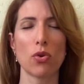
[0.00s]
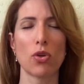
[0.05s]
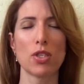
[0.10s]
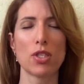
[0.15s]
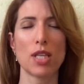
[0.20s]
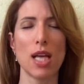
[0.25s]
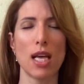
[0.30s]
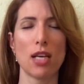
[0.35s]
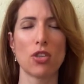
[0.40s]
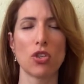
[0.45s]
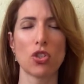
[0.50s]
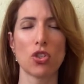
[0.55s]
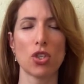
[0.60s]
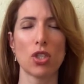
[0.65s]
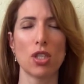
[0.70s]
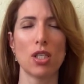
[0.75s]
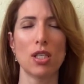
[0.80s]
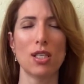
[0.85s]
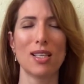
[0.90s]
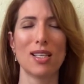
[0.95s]
or
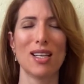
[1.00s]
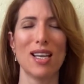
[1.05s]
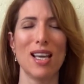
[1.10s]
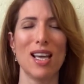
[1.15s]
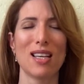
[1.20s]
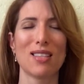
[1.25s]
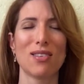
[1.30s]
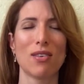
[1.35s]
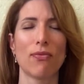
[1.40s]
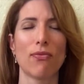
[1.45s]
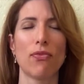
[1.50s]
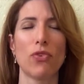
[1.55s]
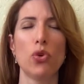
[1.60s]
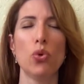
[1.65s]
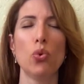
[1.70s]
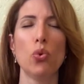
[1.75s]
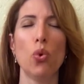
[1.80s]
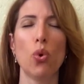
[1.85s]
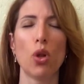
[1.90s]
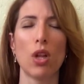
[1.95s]
tension as a
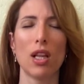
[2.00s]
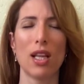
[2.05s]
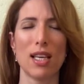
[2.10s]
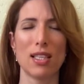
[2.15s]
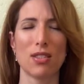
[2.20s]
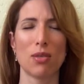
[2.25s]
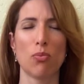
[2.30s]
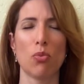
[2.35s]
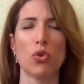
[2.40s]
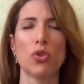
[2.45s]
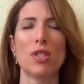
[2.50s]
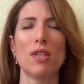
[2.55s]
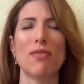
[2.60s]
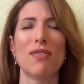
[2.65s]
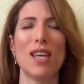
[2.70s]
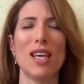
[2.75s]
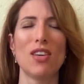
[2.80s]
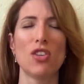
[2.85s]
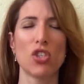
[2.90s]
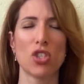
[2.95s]
fuel, as a
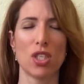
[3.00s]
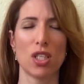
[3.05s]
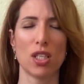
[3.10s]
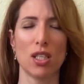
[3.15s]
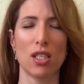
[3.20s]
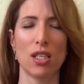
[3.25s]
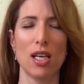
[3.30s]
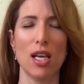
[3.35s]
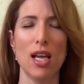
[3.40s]
motivation,